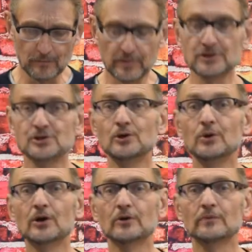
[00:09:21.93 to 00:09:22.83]
But to
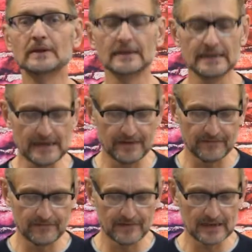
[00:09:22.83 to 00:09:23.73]
her
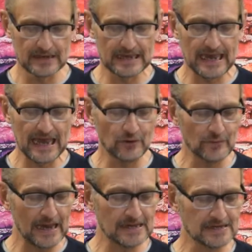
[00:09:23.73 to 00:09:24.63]
relief, the king
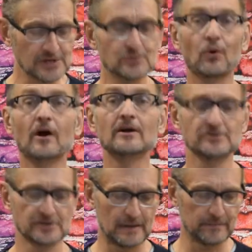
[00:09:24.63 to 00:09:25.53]
raised his royal
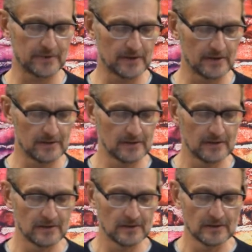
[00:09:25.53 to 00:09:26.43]
scepter.
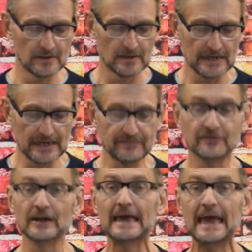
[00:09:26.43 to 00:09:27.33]
He
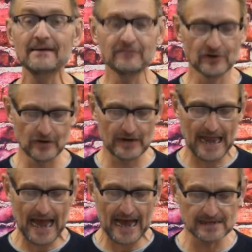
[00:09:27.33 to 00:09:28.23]
forgave her
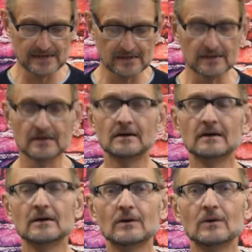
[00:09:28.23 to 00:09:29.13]
and asked,
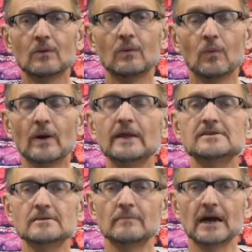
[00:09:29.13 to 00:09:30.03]
What
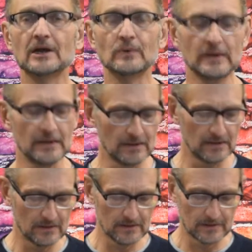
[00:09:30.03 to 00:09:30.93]
is it, my queen?
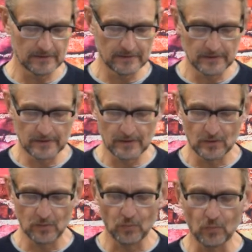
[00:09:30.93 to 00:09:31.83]

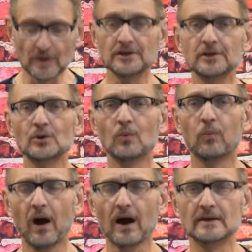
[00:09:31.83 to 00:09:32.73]
What do you
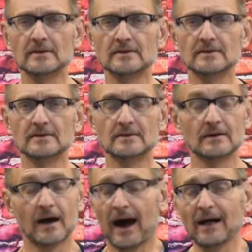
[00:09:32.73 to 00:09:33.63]
want?
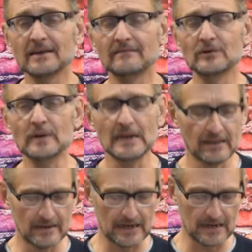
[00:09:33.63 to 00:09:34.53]
I'll give you
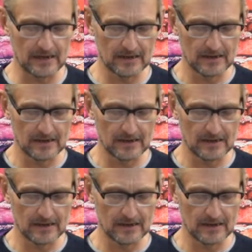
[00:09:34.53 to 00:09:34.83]
anything.